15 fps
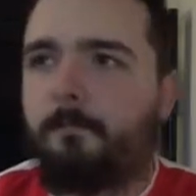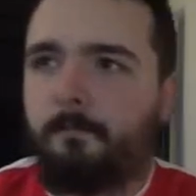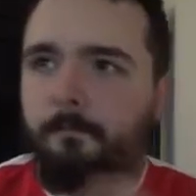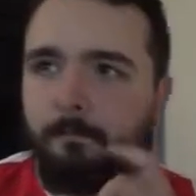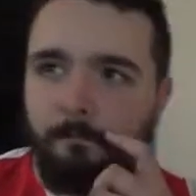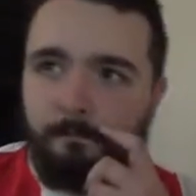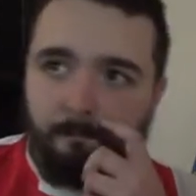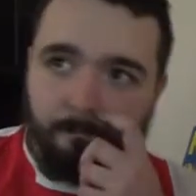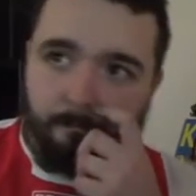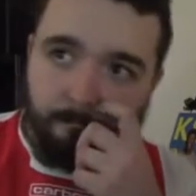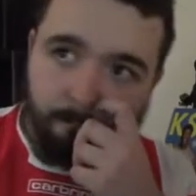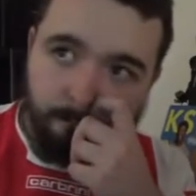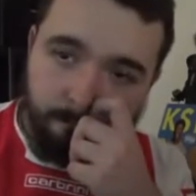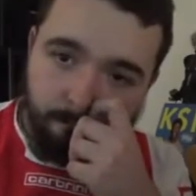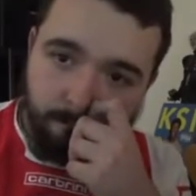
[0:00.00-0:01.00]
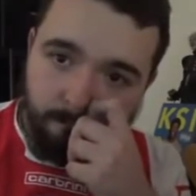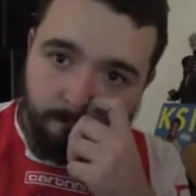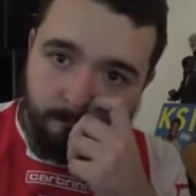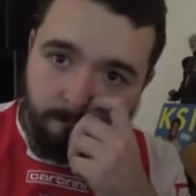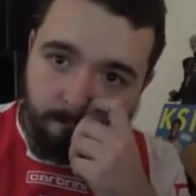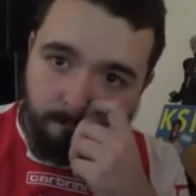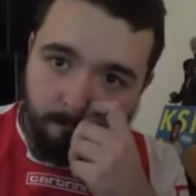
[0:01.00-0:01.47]

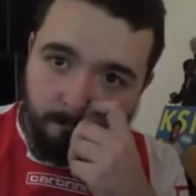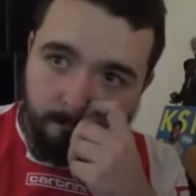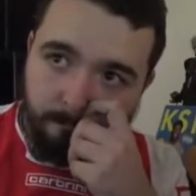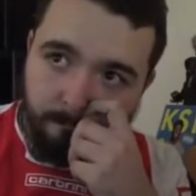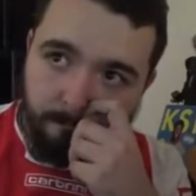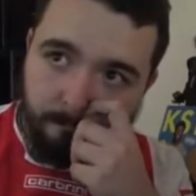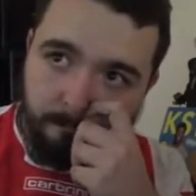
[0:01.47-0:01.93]
(silence)